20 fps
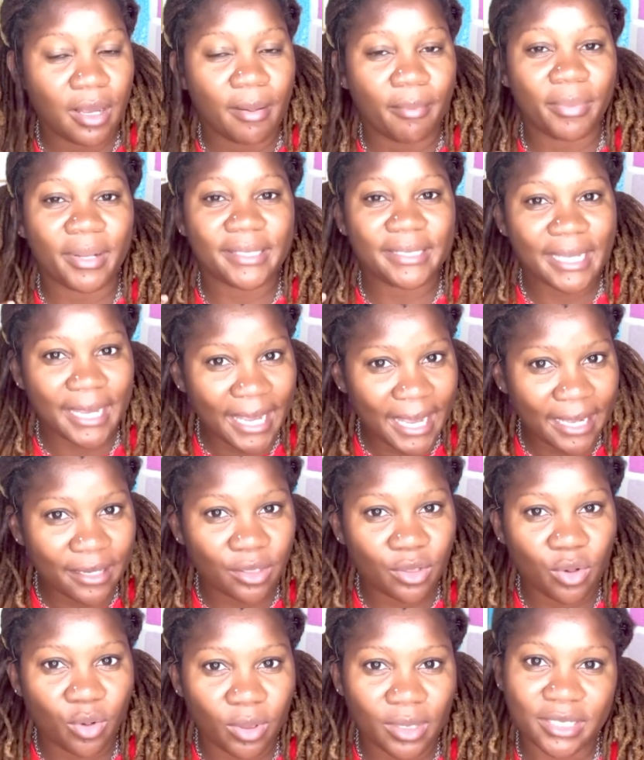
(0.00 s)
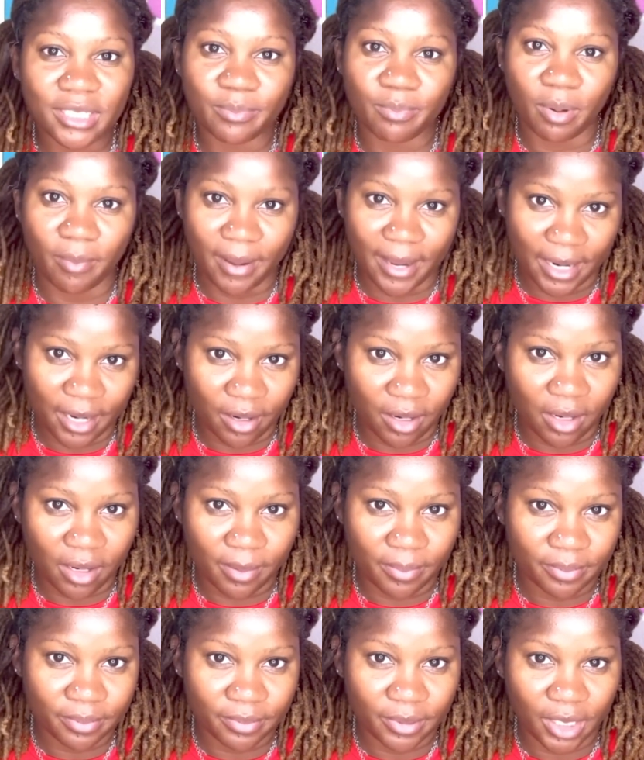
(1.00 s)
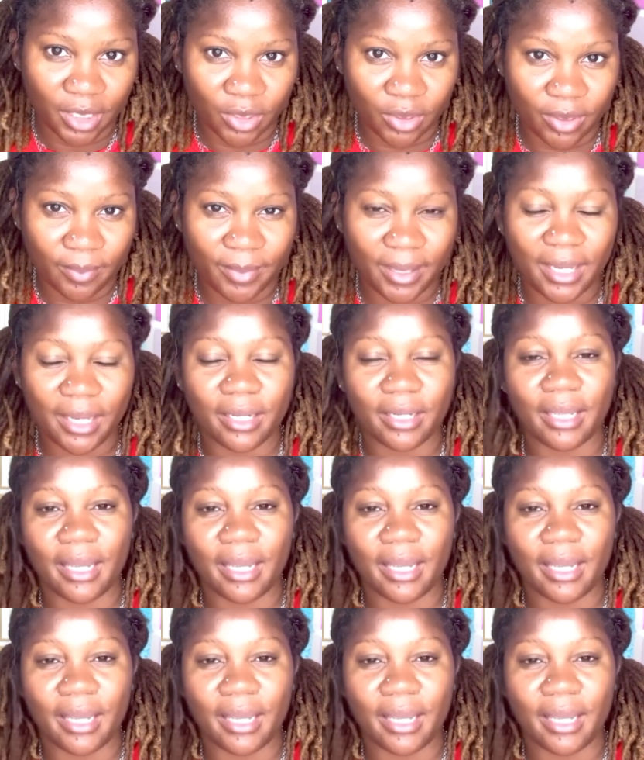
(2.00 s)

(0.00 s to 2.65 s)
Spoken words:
Plus again, the goal is to put my hair up, you know what I mean?